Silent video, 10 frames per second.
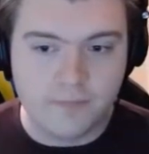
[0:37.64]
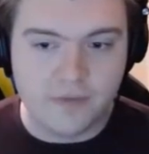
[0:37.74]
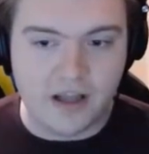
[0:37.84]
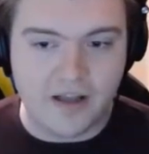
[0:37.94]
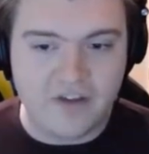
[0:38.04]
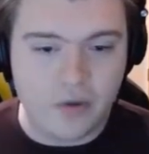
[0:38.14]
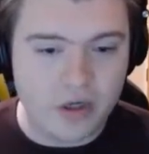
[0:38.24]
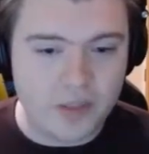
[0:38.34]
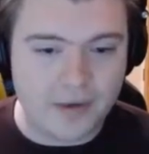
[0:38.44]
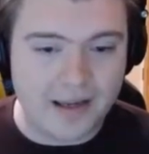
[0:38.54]
If you want
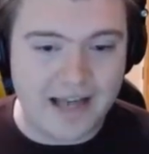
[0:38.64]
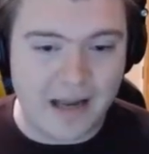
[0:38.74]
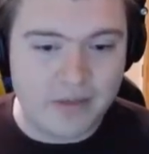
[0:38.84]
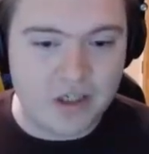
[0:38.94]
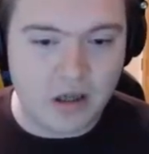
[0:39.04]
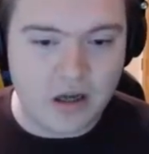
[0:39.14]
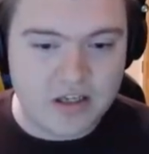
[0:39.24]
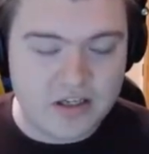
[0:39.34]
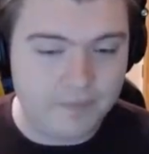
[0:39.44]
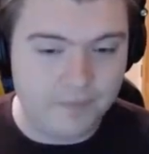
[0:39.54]
to play a damage
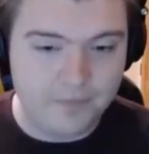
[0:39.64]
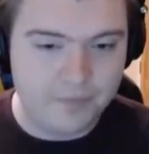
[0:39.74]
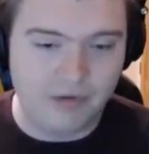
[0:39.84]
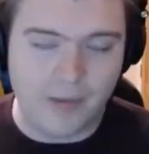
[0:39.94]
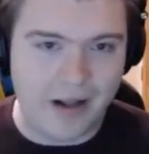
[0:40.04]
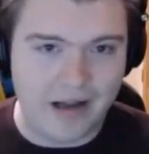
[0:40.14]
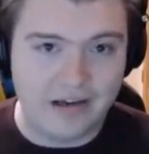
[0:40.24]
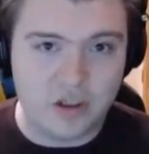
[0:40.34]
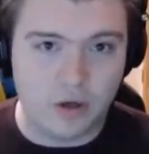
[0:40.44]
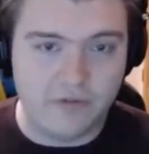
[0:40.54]
class, Ret Paladin
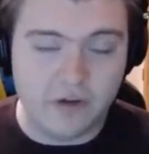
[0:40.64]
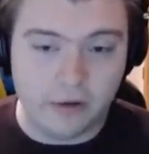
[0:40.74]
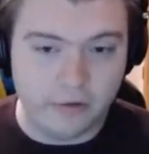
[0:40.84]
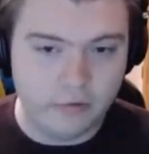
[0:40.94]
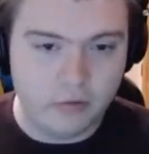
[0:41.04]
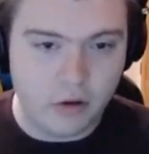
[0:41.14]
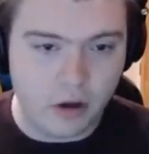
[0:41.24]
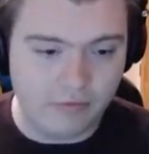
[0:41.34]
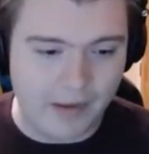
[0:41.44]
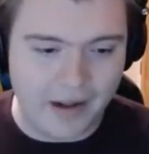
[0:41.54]
is not for you.
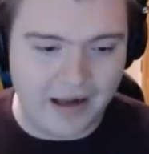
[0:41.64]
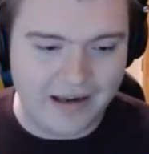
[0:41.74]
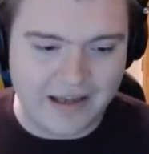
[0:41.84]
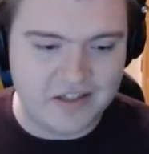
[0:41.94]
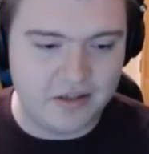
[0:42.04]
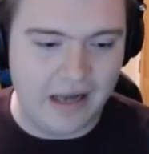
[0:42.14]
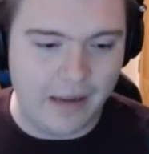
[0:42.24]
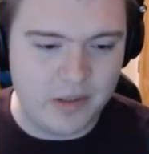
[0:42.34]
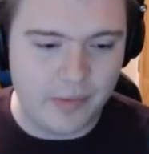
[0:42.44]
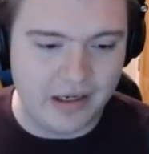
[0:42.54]
Ret Paladin has 2
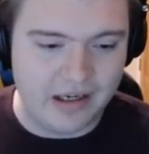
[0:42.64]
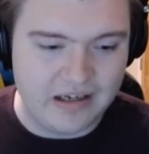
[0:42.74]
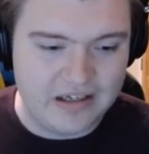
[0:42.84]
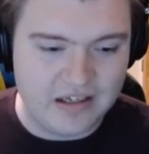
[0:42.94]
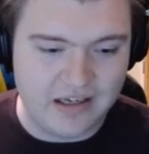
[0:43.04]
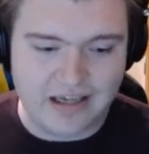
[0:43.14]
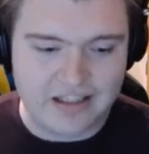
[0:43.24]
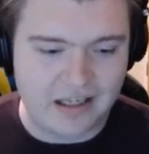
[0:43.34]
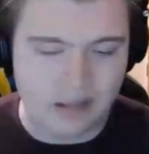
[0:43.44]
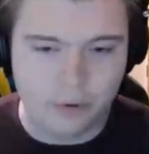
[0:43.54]
damage abilities. Yes,
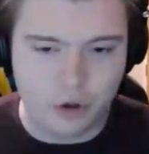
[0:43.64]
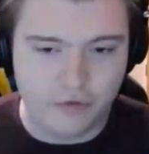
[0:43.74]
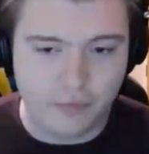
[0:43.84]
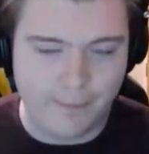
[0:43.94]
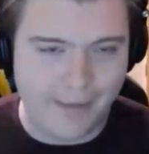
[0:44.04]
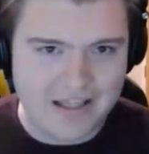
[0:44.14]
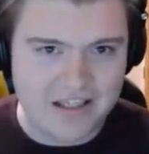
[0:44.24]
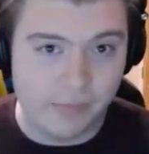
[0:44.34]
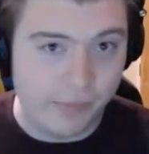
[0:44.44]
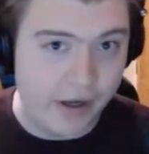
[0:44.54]
they can pull off
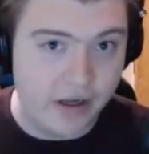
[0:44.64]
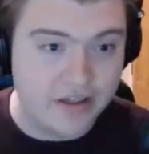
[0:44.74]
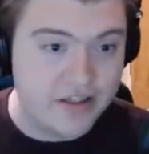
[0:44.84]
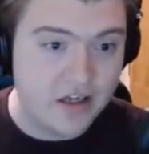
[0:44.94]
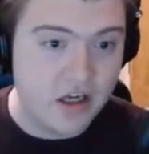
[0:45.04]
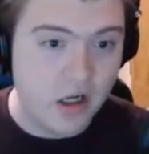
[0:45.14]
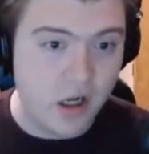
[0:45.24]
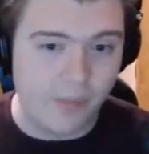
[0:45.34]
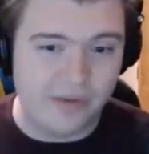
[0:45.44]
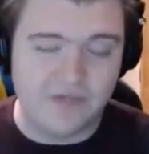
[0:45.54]
massive burst,
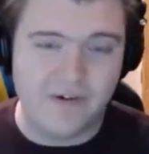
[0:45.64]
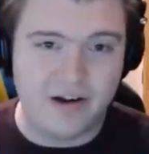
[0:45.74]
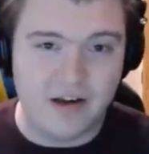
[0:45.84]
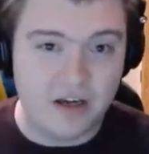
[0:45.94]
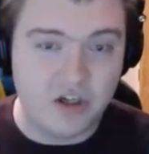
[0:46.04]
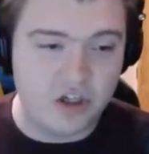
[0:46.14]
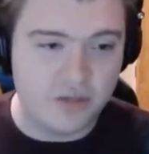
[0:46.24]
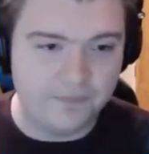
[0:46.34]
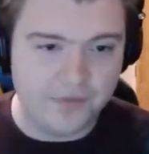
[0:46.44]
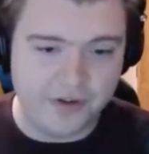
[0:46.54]
but it's very niche.
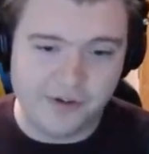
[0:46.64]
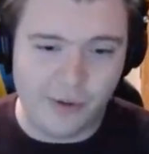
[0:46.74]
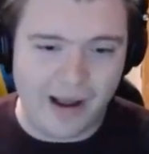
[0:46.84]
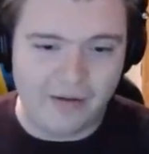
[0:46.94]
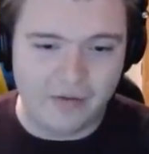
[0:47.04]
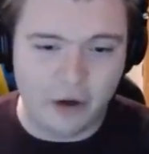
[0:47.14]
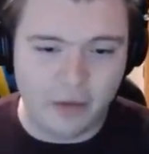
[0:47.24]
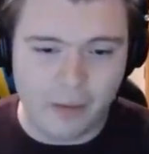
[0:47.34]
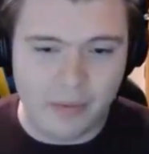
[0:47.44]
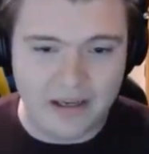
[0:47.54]
You don't have a lot of
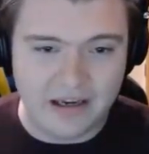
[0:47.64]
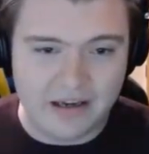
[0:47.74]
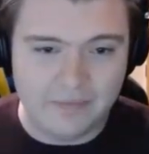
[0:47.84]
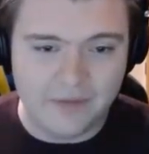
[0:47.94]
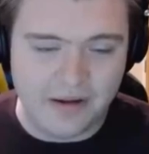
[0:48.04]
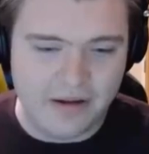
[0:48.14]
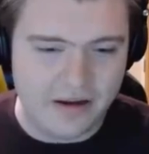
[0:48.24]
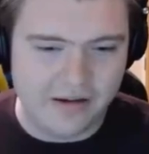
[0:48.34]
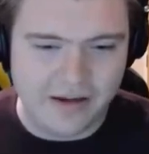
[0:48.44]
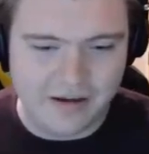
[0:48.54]
mobility.
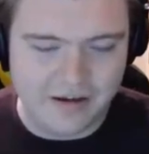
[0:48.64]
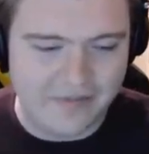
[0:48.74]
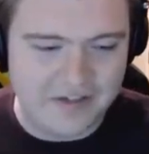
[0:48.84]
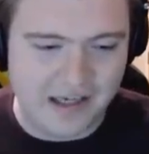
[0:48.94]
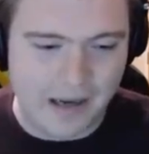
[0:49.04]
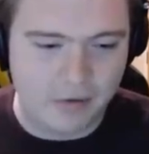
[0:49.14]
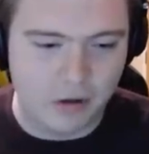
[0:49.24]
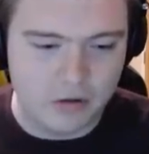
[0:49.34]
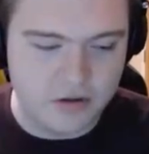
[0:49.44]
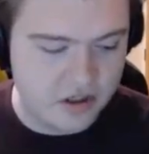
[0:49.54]
You have to gap
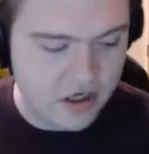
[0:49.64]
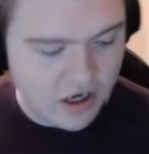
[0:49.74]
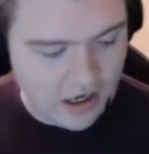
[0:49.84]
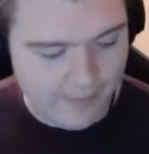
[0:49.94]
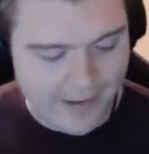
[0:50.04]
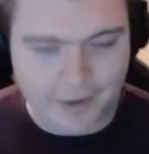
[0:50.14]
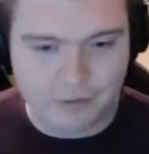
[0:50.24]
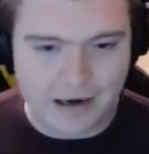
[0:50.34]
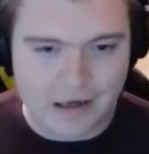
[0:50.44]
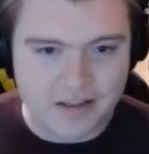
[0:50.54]
close. In
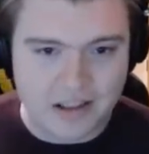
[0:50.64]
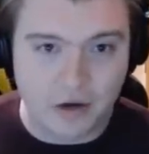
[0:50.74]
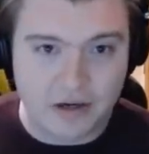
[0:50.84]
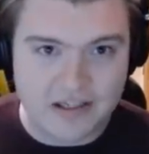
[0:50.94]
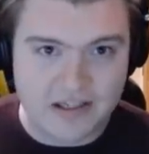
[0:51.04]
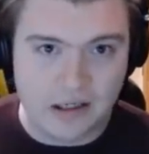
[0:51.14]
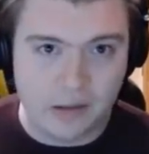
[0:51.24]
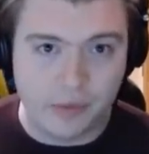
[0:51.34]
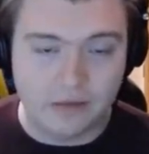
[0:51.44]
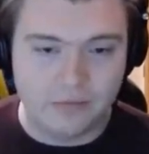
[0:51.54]
Battlegrounds, it's a lot easier,
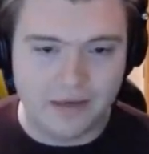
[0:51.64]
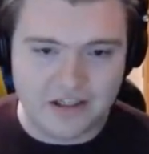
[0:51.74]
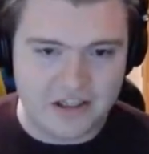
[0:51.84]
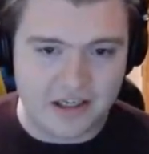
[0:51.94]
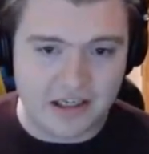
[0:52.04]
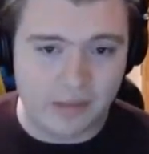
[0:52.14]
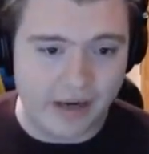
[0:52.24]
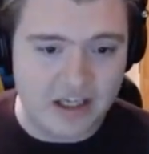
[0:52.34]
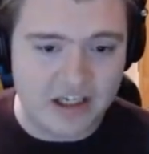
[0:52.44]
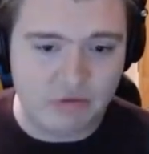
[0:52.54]
but let's just stick to the
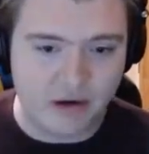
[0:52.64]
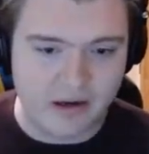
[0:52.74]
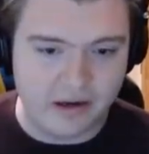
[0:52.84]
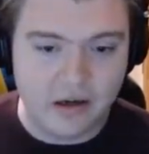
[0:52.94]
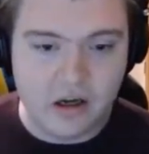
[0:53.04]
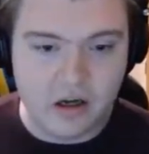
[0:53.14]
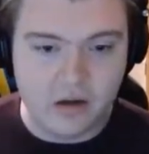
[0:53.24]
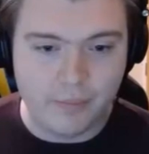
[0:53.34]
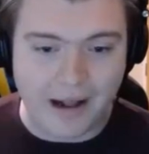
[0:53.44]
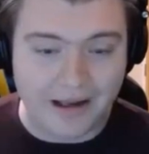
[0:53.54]
basics right here.
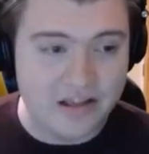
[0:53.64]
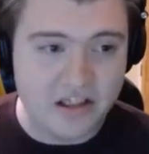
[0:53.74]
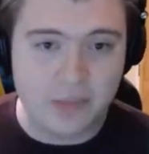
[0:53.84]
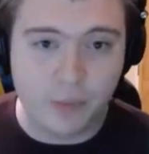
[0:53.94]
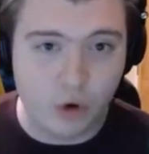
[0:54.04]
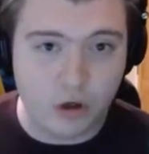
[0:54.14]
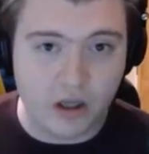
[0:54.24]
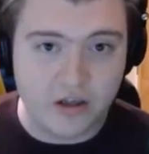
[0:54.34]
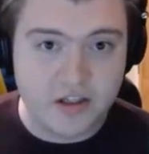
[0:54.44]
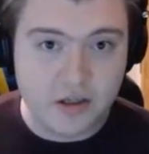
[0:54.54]
Paladin's a support
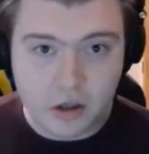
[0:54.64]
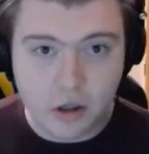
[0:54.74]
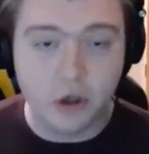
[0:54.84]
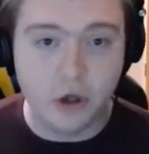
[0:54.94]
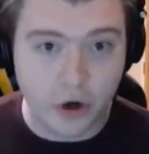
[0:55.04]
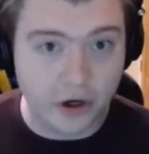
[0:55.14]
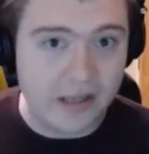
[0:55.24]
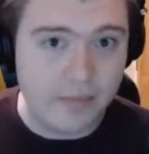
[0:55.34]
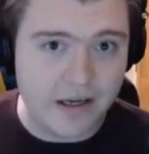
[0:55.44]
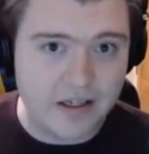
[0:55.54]
class, not a
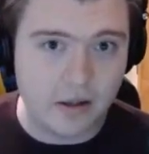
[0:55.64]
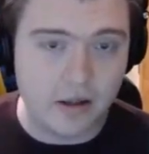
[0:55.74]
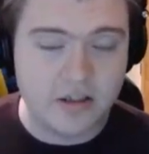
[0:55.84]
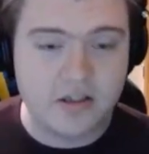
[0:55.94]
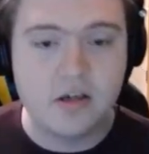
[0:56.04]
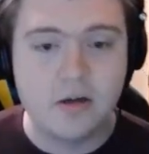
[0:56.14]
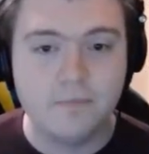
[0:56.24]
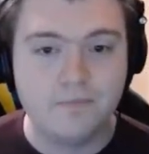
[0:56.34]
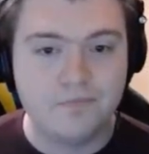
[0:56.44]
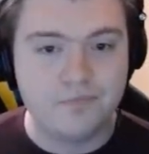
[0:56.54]
DPS class.
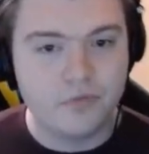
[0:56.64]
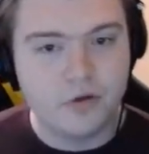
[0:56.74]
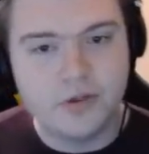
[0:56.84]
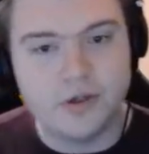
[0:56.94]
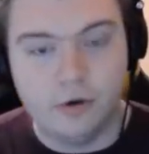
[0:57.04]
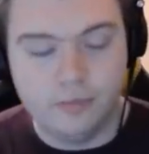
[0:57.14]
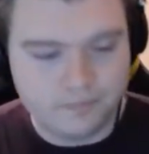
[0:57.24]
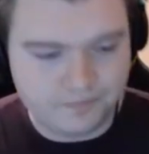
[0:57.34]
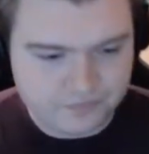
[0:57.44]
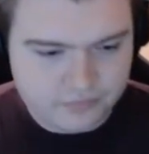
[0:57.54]
So,
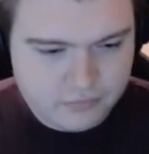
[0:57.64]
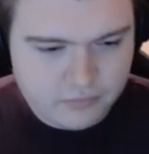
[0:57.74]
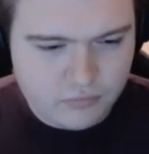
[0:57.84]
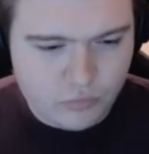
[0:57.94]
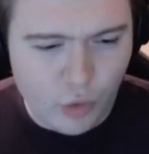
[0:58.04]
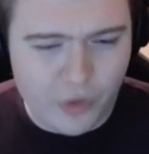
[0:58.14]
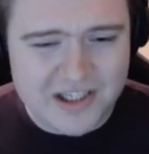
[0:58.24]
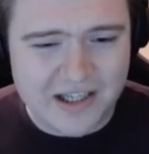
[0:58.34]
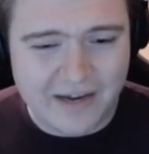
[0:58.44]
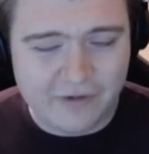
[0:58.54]
what's
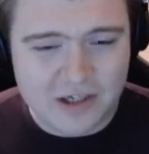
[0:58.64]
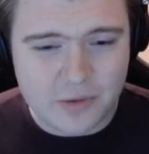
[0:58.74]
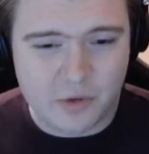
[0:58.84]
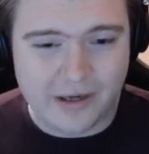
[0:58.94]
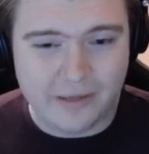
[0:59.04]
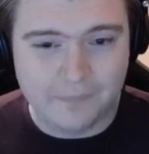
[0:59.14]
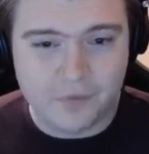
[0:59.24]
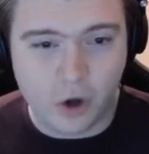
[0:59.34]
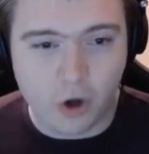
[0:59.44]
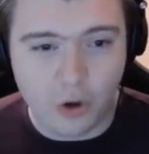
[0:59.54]
the difference between
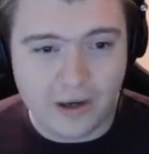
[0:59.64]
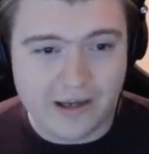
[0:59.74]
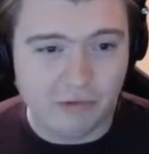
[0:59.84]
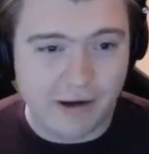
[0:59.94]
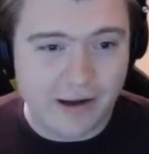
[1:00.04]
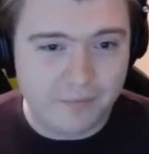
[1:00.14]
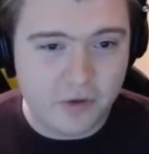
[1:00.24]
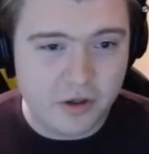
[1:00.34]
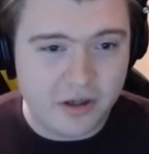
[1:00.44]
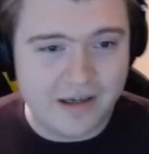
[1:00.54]
Holy and Ret?
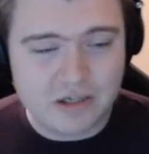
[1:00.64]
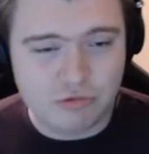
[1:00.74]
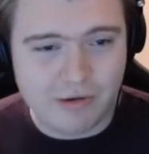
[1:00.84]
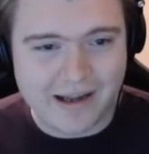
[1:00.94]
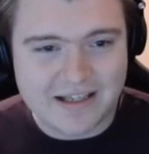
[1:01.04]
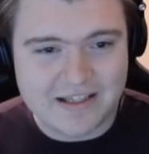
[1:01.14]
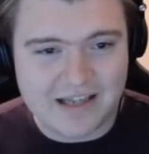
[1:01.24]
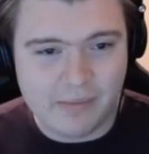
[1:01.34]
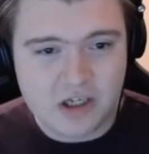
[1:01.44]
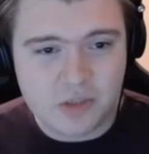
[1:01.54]
Yes, Ret has
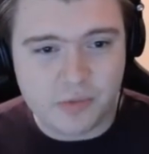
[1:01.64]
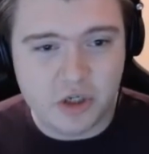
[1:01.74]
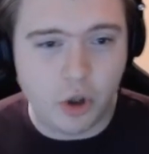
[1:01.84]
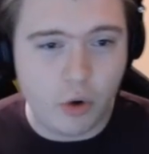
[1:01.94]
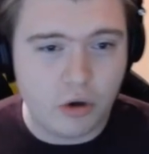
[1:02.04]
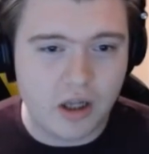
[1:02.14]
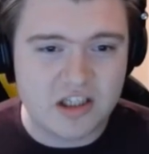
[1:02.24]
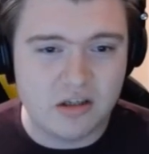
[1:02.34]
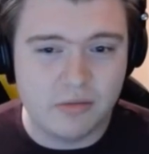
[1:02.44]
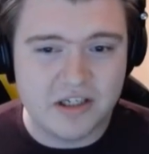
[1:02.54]
damage, but you don't class
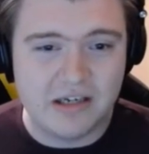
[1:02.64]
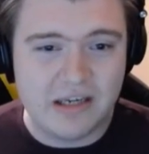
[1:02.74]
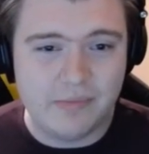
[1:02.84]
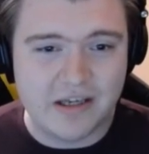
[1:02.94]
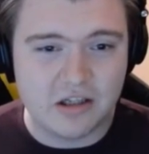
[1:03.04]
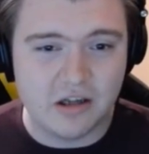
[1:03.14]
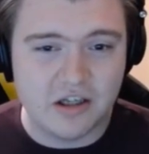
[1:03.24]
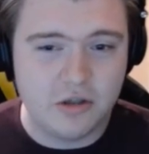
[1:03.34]
them as a DPS class.